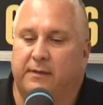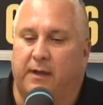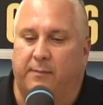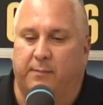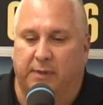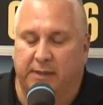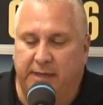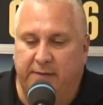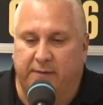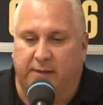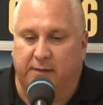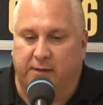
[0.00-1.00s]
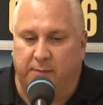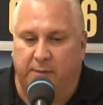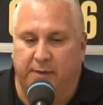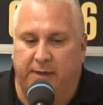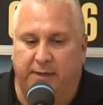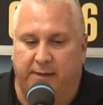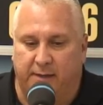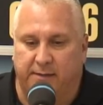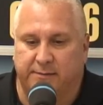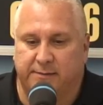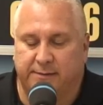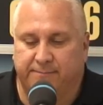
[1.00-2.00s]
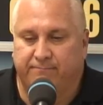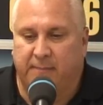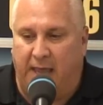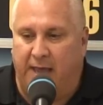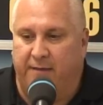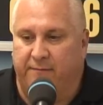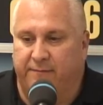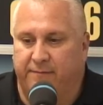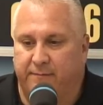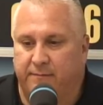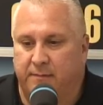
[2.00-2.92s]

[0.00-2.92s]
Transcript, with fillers: I believe that the community does have